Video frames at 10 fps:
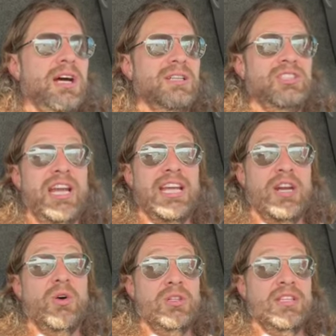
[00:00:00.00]
try to get
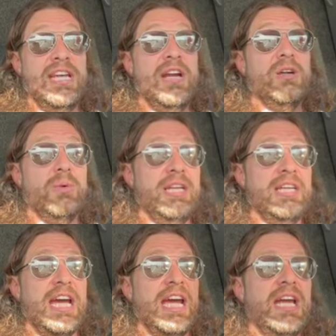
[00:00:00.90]
a hold of the Aerowind
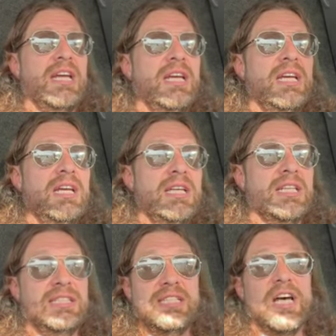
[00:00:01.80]
guy,
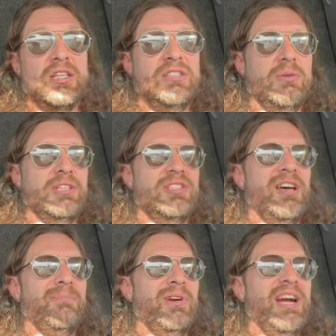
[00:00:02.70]
because he's also in
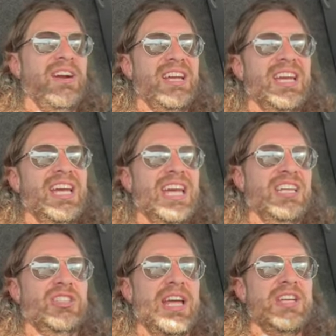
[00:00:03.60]
Sun Prairie,
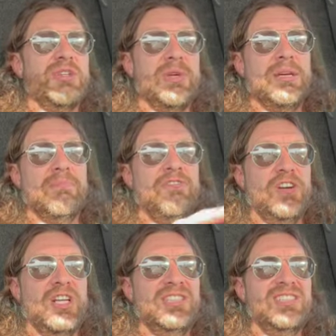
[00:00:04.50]
and try to do him
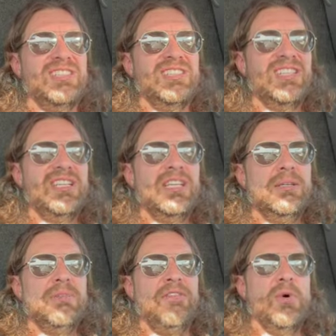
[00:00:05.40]
first
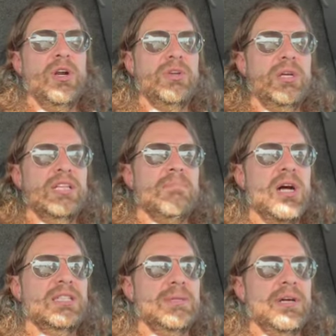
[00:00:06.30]
before doing the
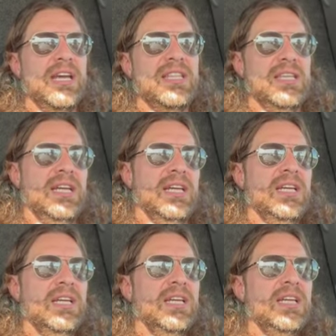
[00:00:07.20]
multi-bike thing.
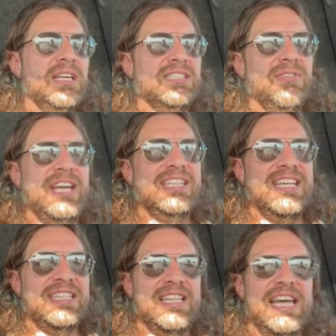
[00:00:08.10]
Because if I can
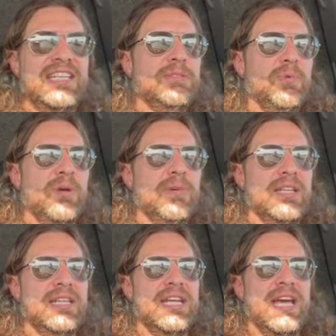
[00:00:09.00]
take the last appointment
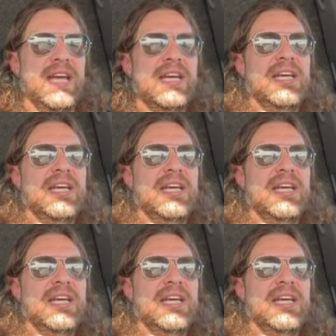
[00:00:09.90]
of the day,